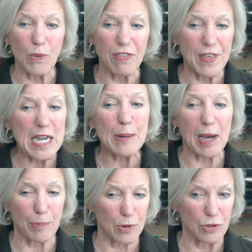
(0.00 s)
We think
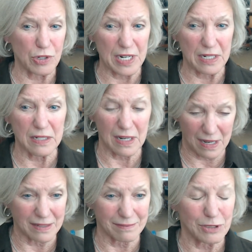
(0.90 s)
about proteins,
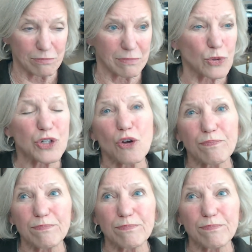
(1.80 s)
most